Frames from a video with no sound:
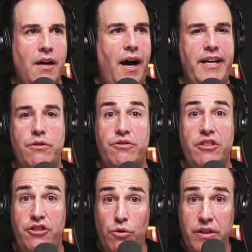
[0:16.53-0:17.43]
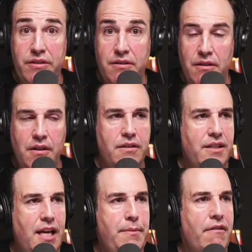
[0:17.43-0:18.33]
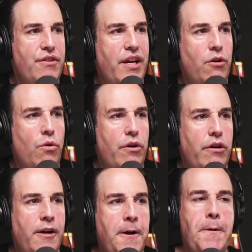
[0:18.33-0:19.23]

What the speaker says: I use Todoist to keep everything in order.